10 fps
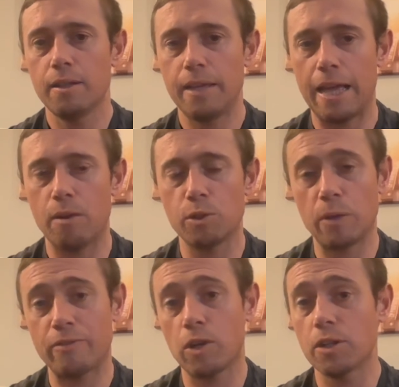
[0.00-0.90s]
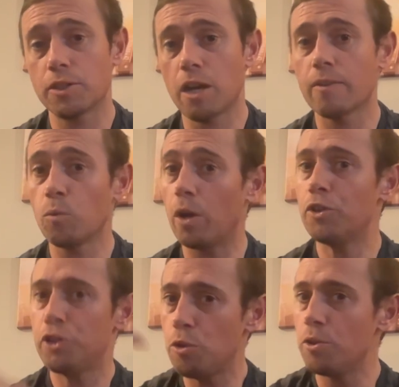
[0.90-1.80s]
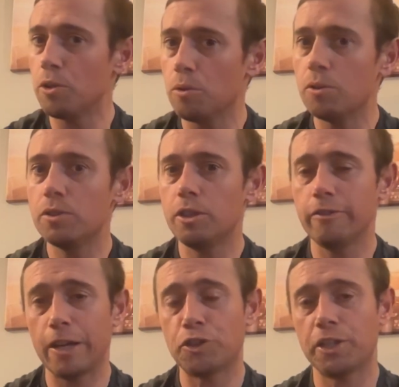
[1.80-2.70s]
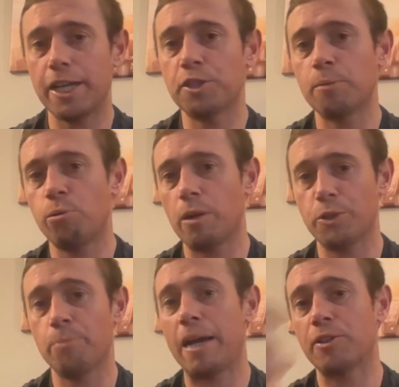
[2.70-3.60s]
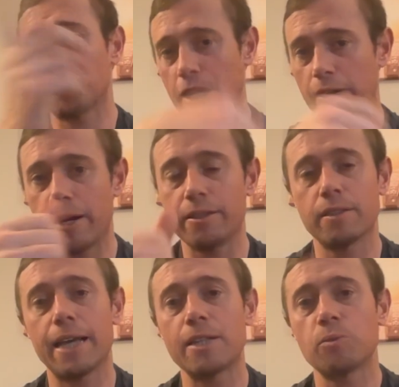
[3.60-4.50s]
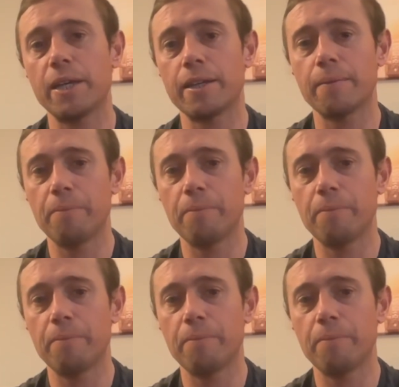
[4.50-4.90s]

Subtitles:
And it was a way for her to discover what to do to eventually get to the point where she passed her check ride this last week.